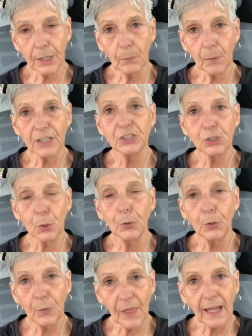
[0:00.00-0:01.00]
I want to show
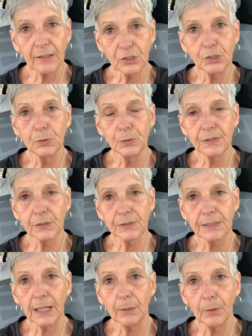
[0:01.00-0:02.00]
you that too, so
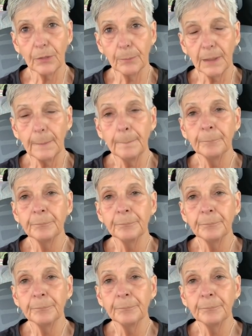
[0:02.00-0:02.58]
stay with me.